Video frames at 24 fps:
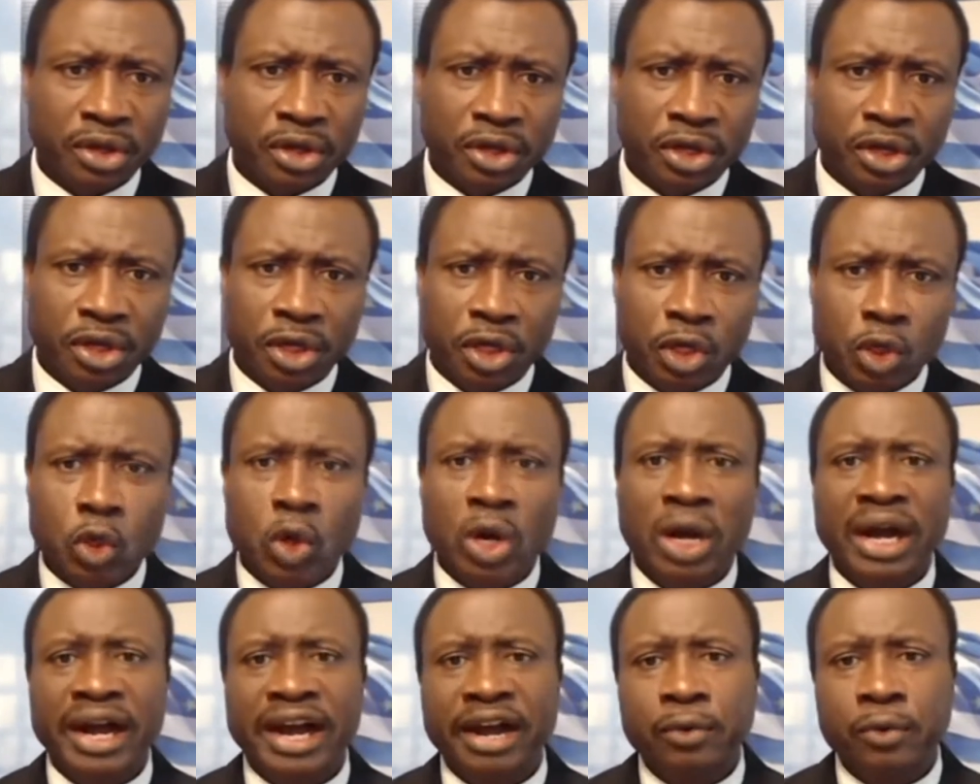You
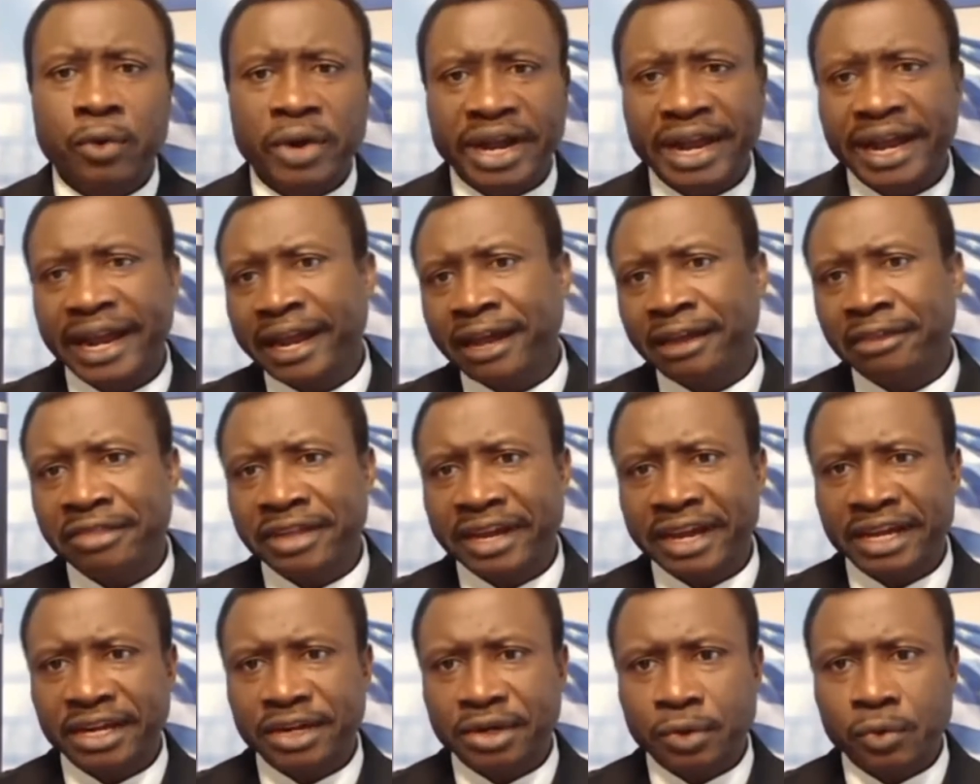are aware
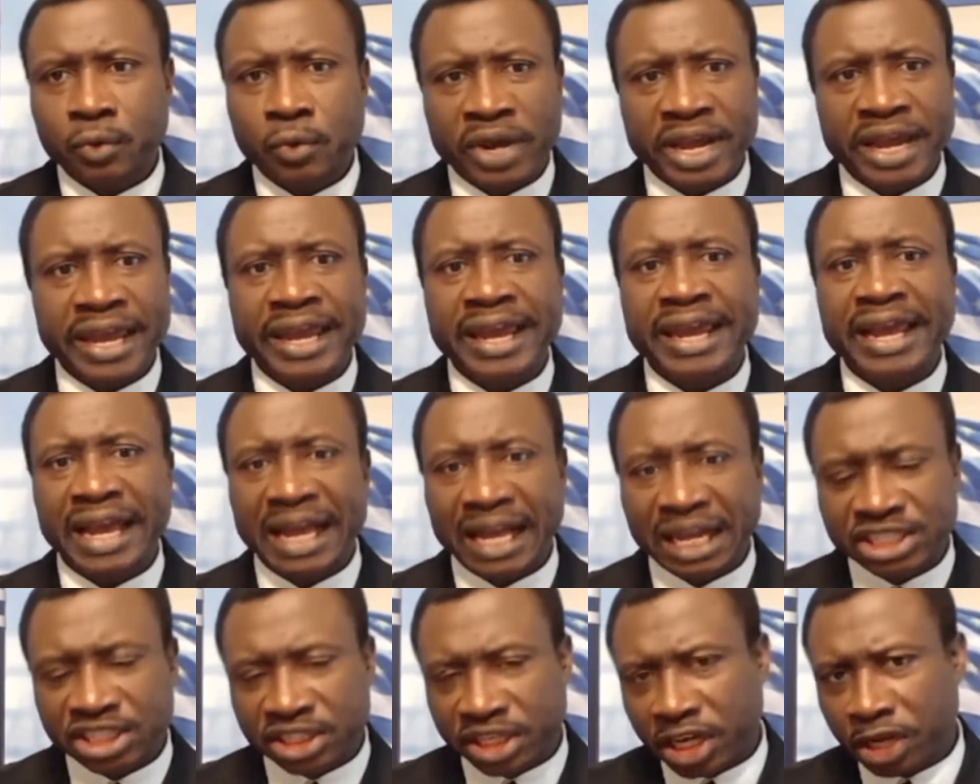that we
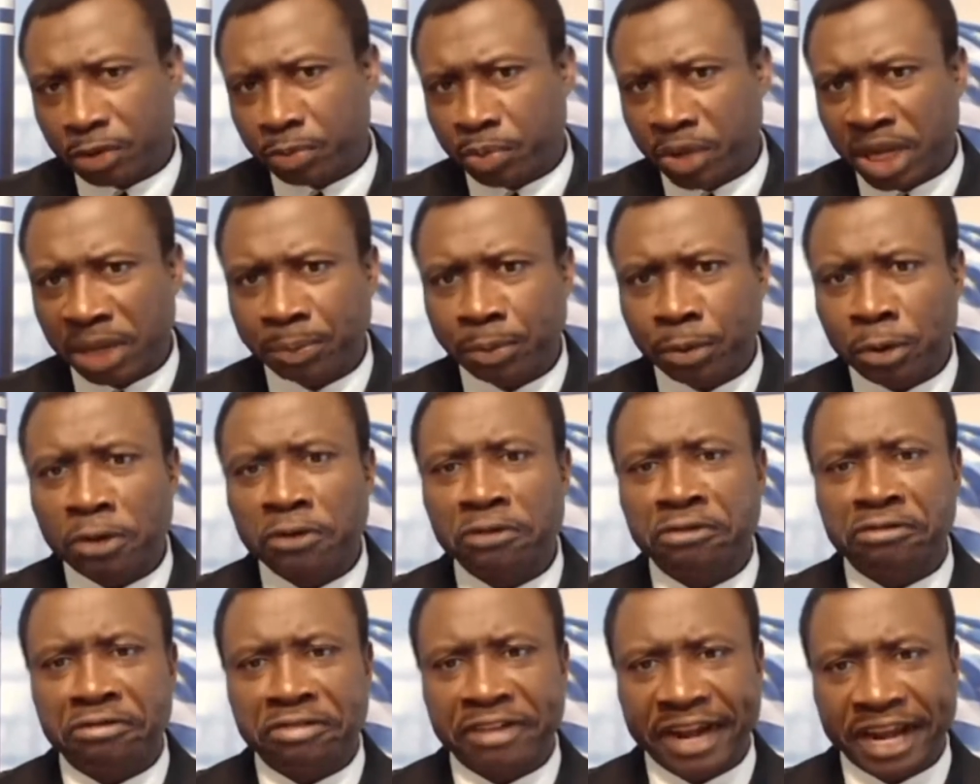as a people
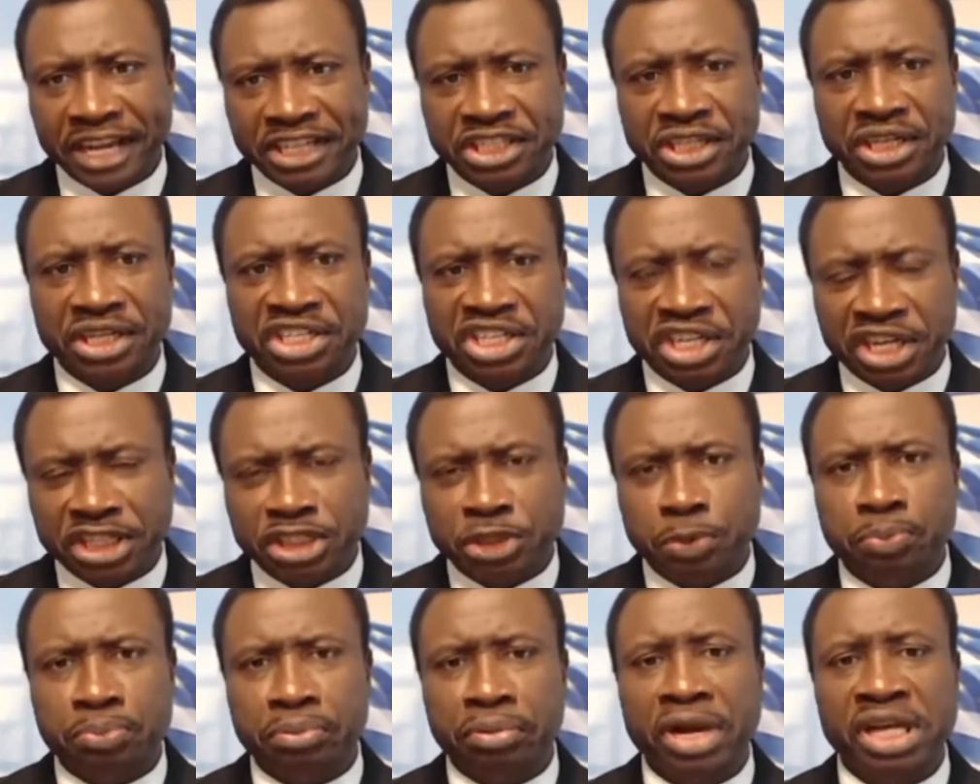face
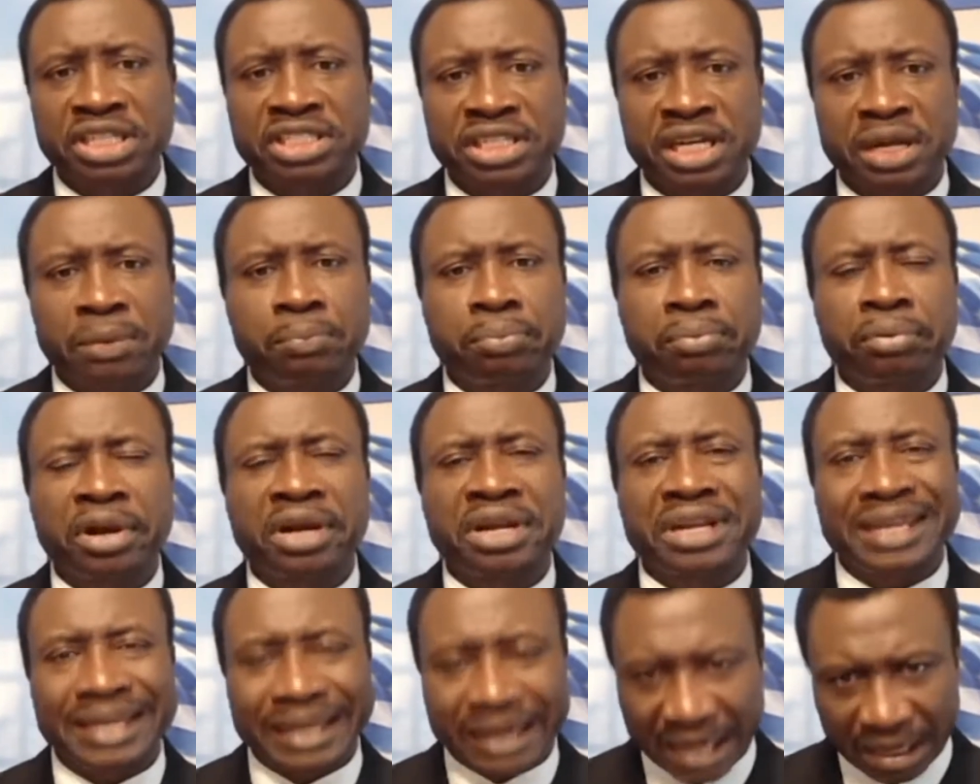this present
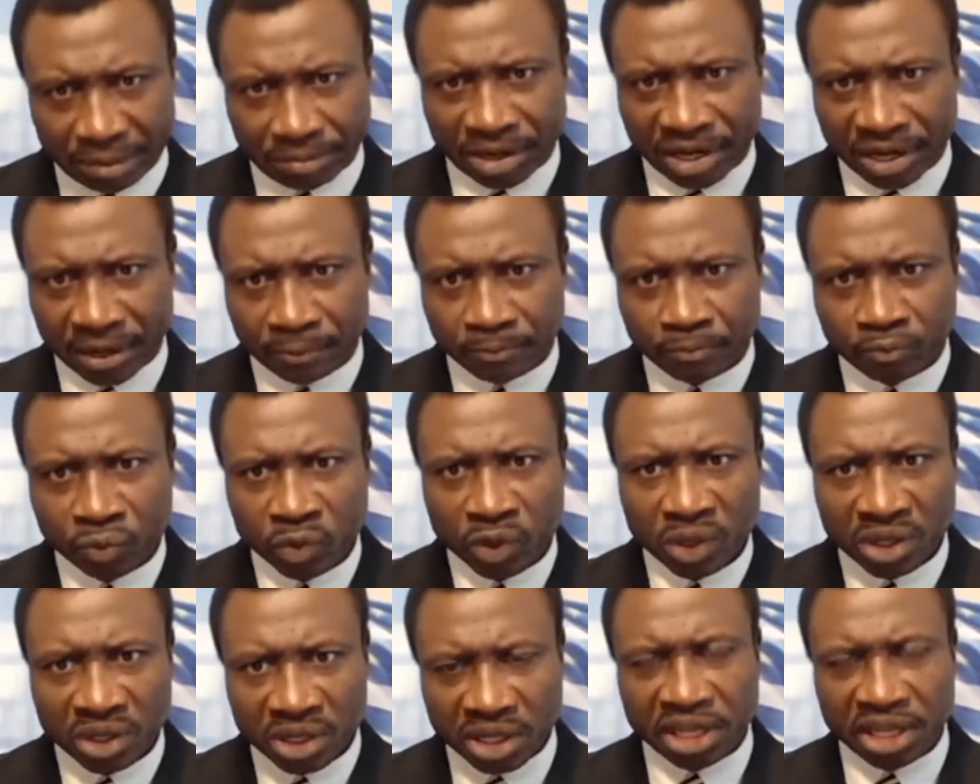predicament,
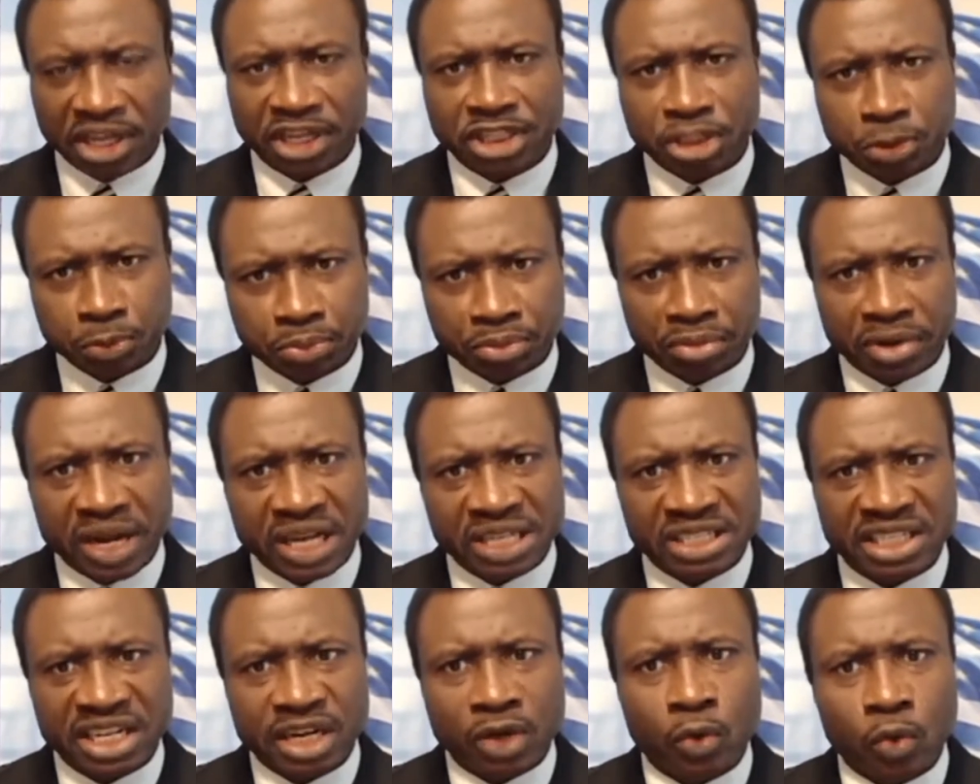this
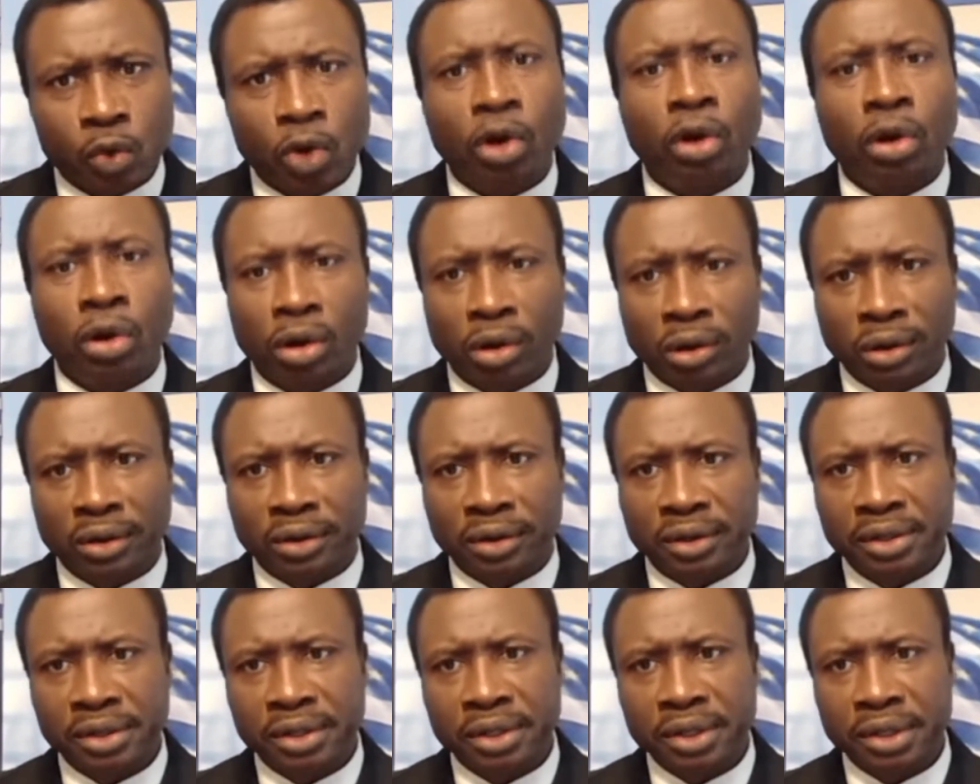present war,
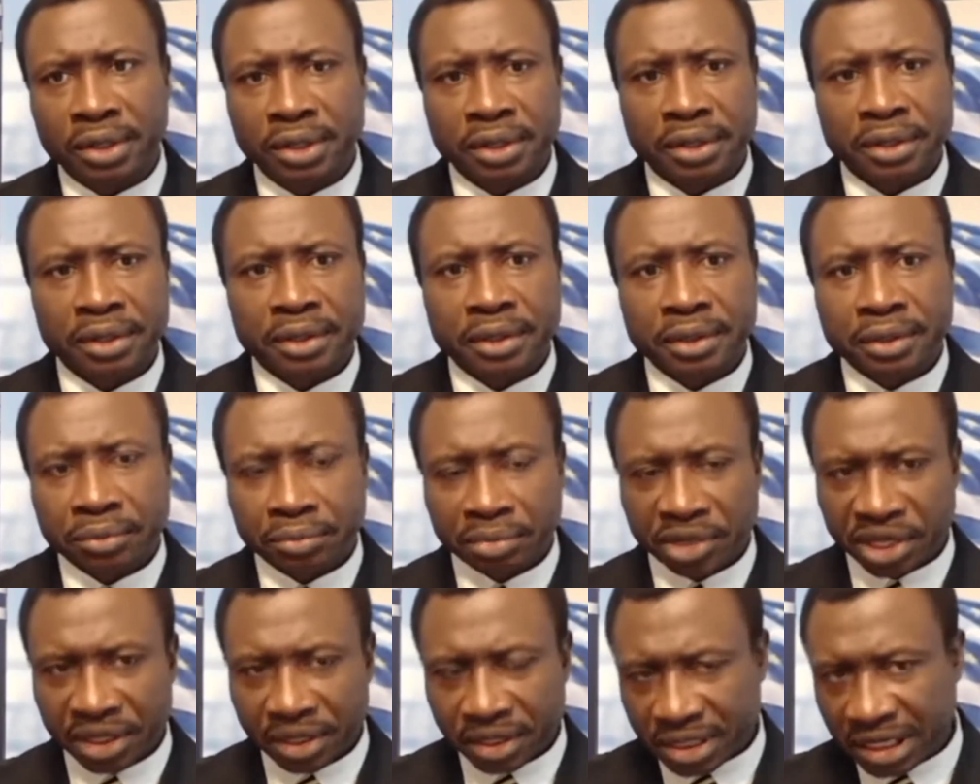
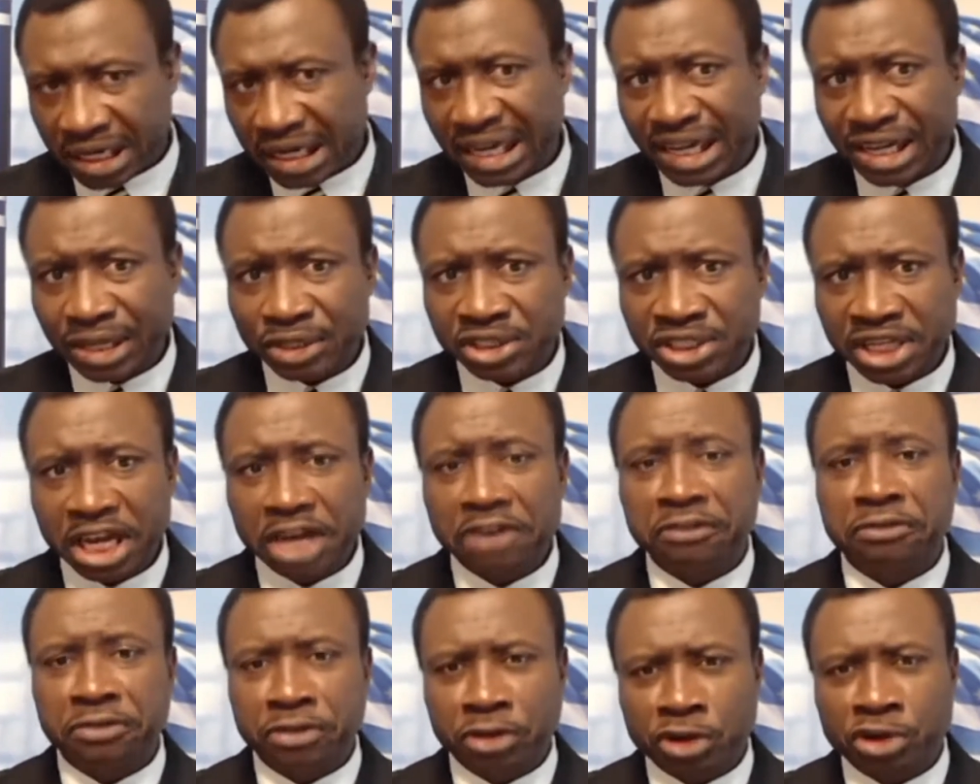because a
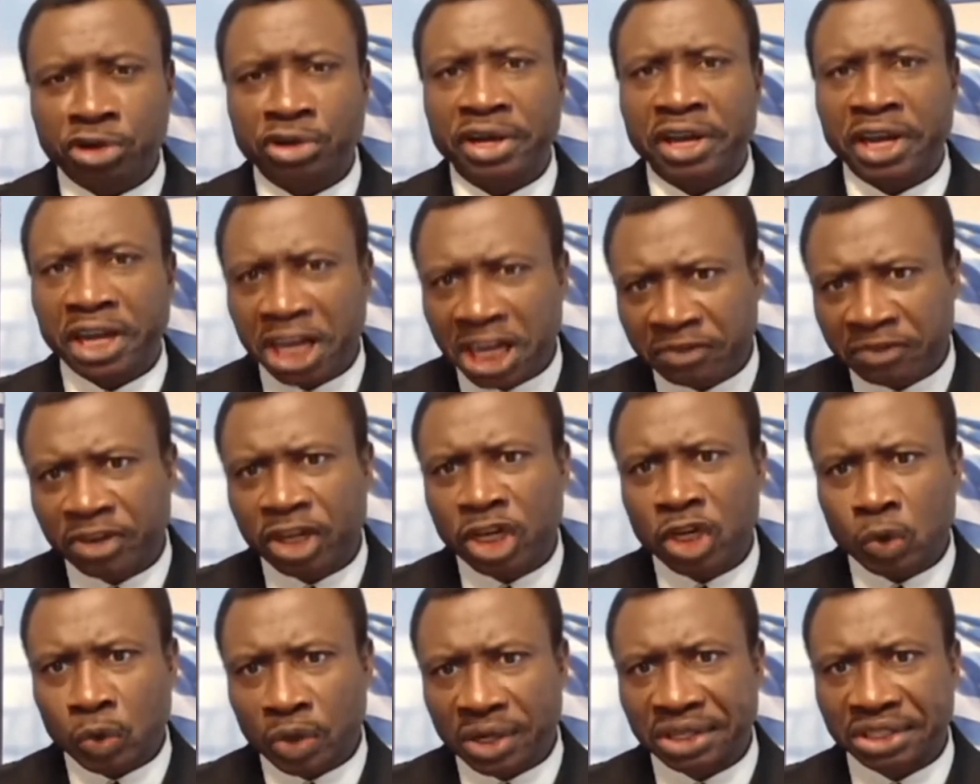few
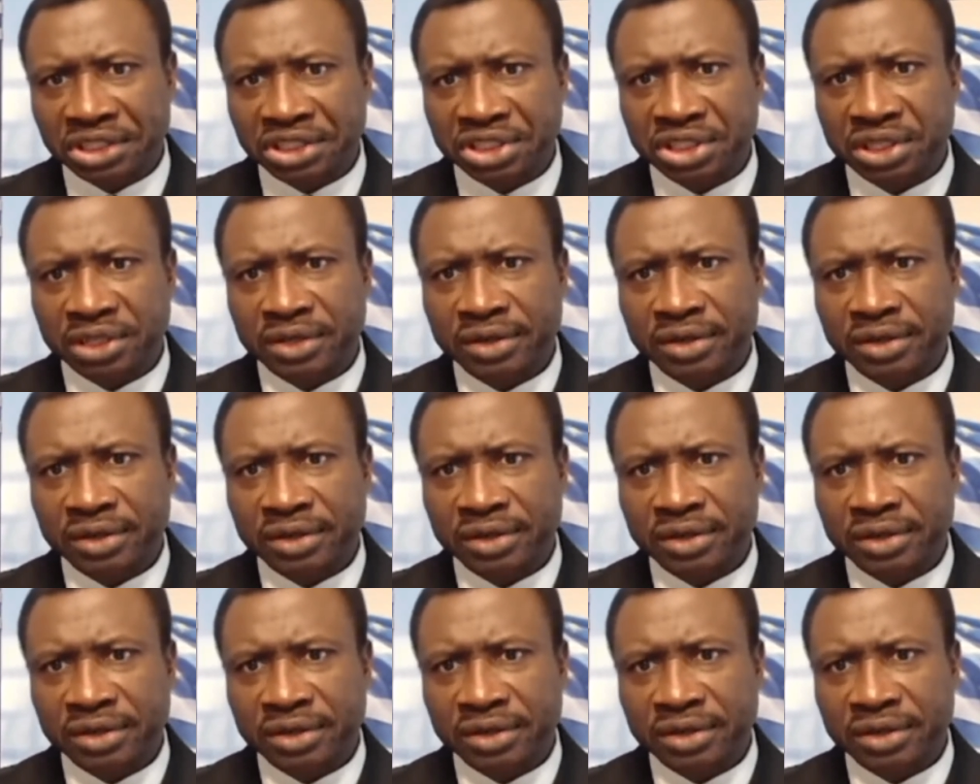individuals